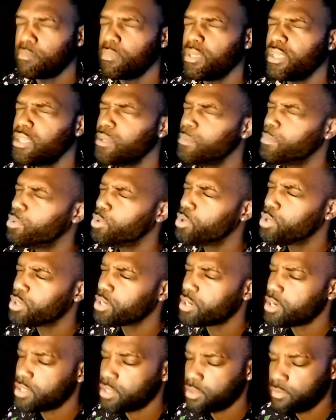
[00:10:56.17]
many more
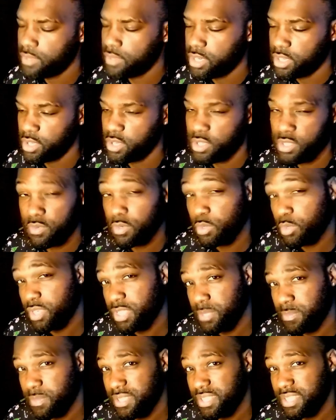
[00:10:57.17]
other videos for
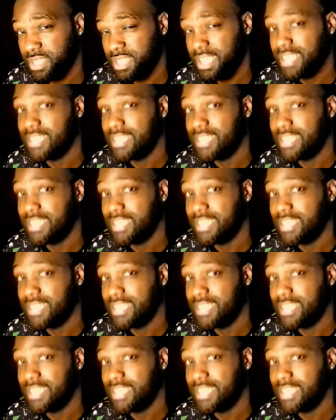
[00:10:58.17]
Christmas